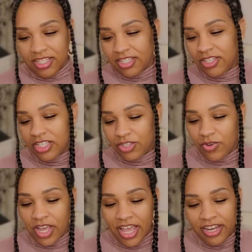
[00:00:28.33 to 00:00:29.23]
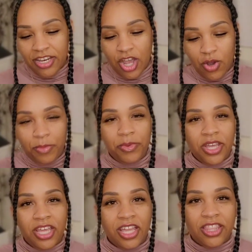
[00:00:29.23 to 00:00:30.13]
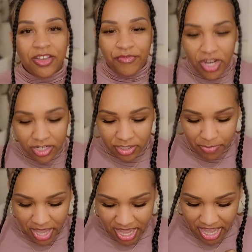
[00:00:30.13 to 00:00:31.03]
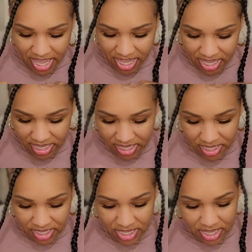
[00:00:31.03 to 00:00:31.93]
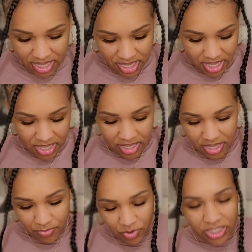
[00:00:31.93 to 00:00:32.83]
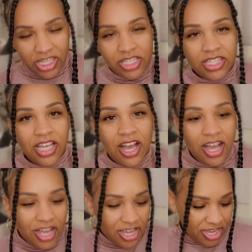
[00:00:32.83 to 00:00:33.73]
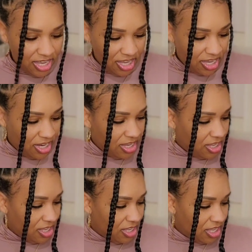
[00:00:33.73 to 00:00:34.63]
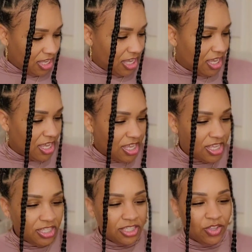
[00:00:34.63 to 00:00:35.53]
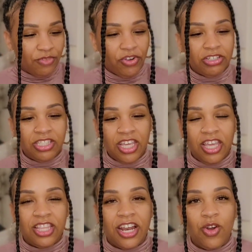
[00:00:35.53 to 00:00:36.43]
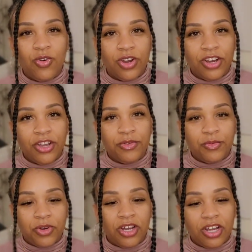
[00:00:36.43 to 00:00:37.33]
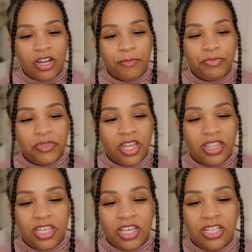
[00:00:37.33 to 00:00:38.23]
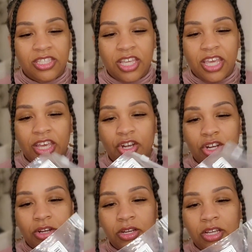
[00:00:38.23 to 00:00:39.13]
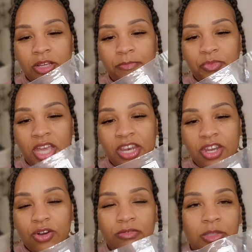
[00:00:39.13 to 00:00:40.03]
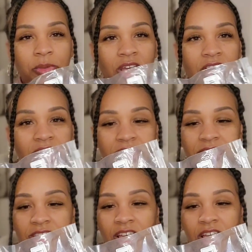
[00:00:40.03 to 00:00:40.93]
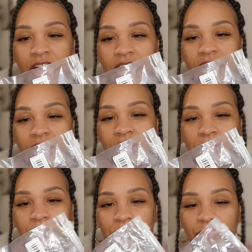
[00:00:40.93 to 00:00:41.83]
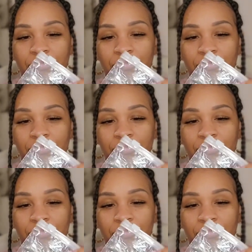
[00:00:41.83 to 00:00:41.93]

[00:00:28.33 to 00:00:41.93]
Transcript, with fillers: So let's go ahead and open the first bag. What's inside is, so the first thing that I ordered were these ear and nose plugs um,